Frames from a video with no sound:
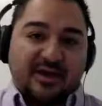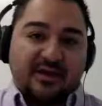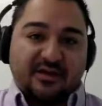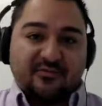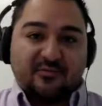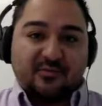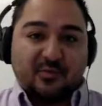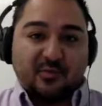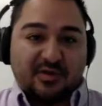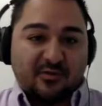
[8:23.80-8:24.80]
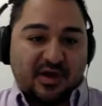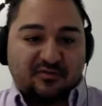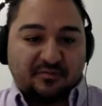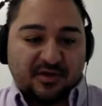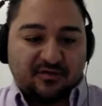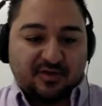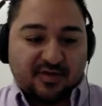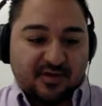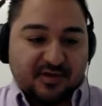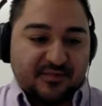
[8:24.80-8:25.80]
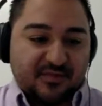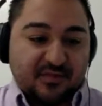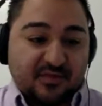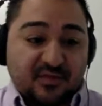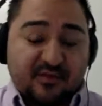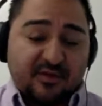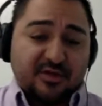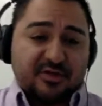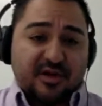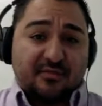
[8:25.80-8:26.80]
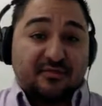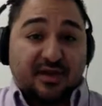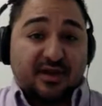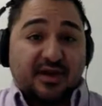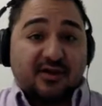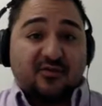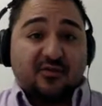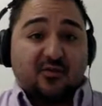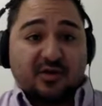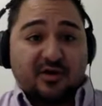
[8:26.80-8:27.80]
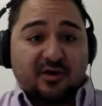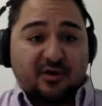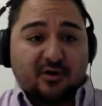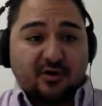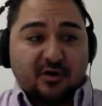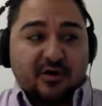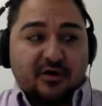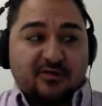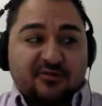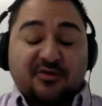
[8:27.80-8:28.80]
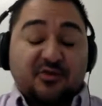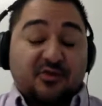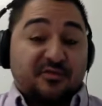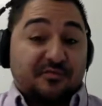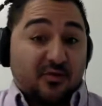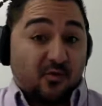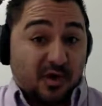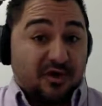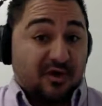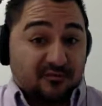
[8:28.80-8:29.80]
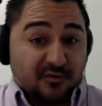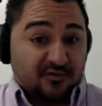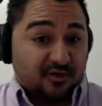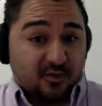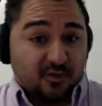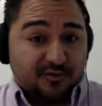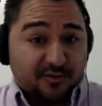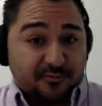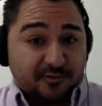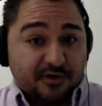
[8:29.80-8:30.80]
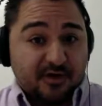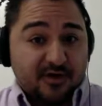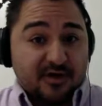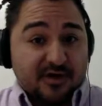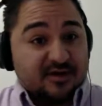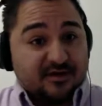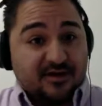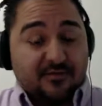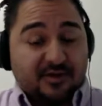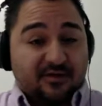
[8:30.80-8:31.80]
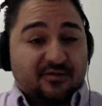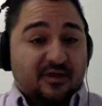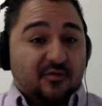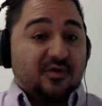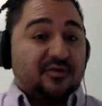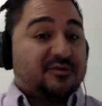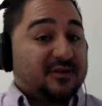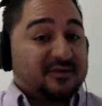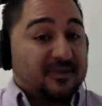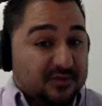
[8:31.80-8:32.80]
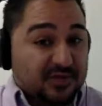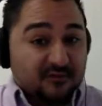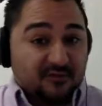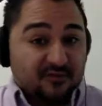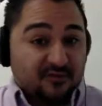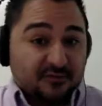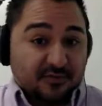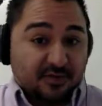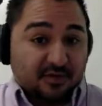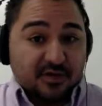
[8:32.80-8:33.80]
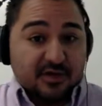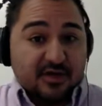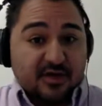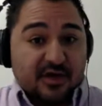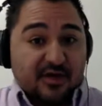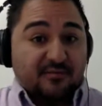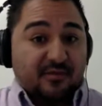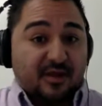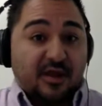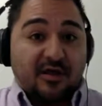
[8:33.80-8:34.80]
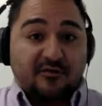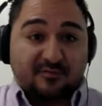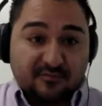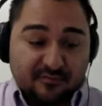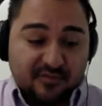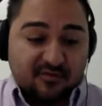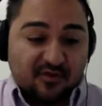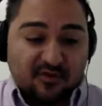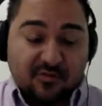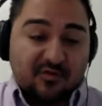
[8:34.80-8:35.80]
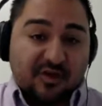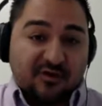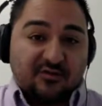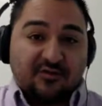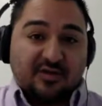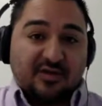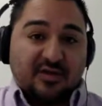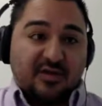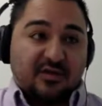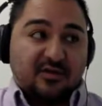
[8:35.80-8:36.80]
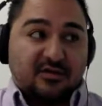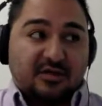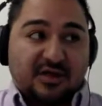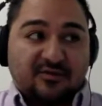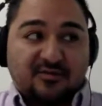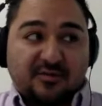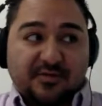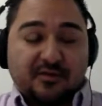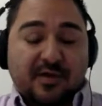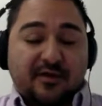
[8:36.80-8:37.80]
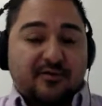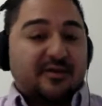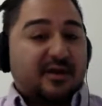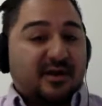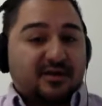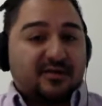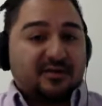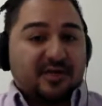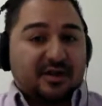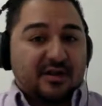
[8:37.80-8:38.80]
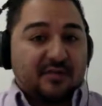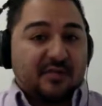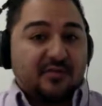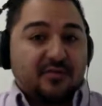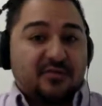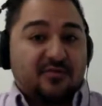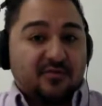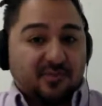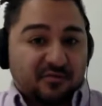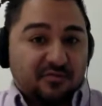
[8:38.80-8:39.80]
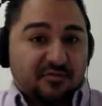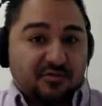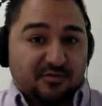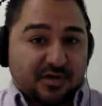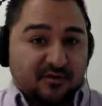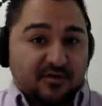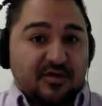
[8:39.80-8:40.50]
is we at Rackspace do a very good job of analyzing what our constituents may want as far as a hardware footprint. That being said, one size sometimes doesn't fit all. A lot of this customer's cases, they needed lots of CPU power, not a lot of memory because they were more CPU bound.